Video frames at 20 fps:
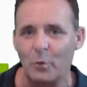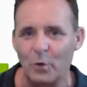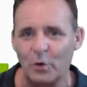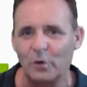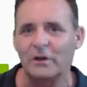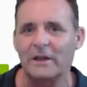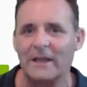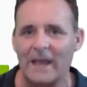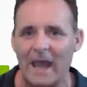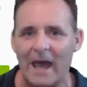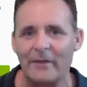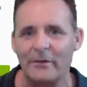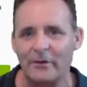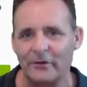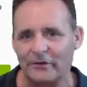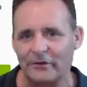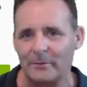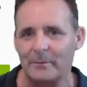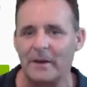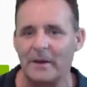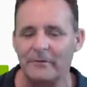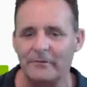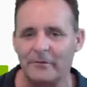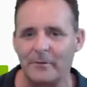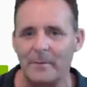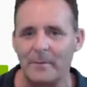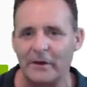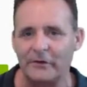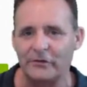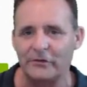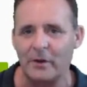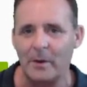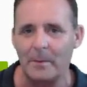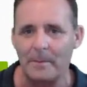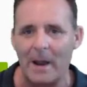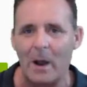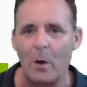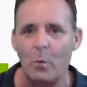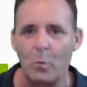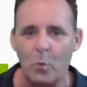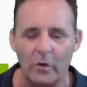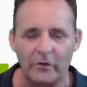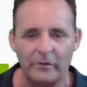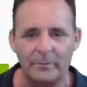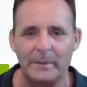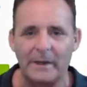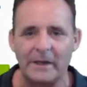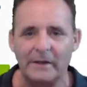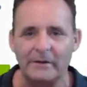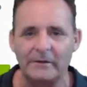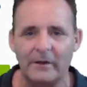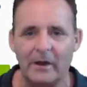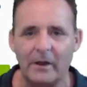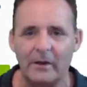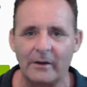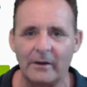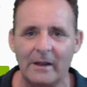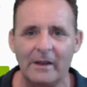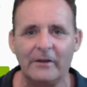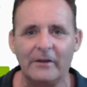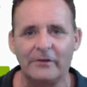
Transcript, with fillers: will gather some information about what's been done,